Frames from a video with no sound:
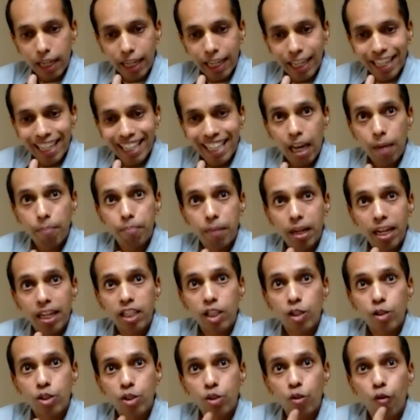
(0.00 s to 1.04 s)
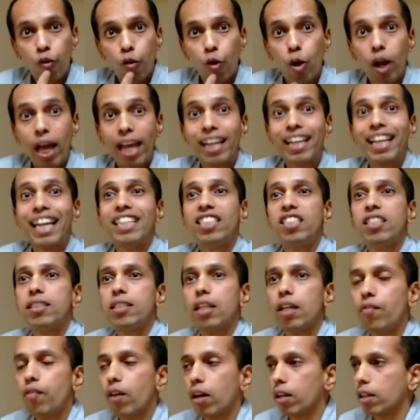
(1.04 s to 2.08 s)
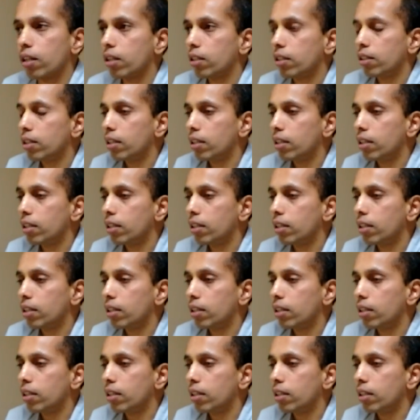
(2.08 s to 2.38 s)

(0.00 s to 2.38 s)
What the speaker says: India milk used to flow like Ganges River.